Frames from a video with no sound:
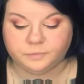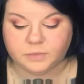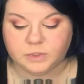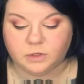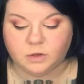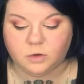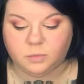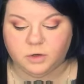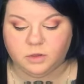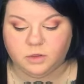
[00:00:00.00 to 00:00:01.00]
So
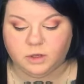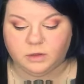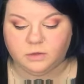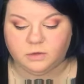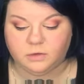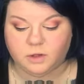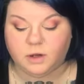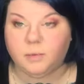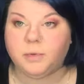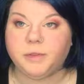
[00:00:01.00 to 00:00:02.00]
thicken this
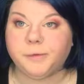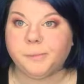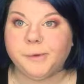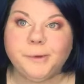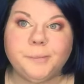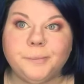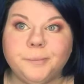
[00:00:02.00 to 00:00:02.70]
side up a little bit.